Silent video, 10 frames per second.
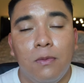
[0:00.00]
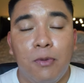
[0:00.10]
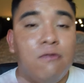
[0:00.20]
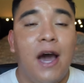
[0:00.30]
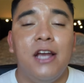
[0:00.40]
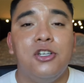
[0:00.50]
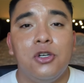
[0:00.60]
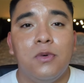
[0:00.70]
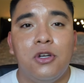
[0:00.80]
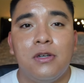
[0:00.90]
provide you
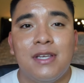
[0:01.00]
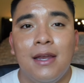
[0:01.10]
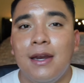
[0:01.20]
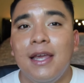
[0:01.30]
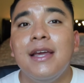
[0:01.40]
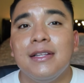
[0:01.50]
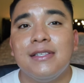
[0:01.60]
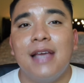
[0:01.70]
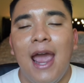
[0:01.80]
what your skin needs.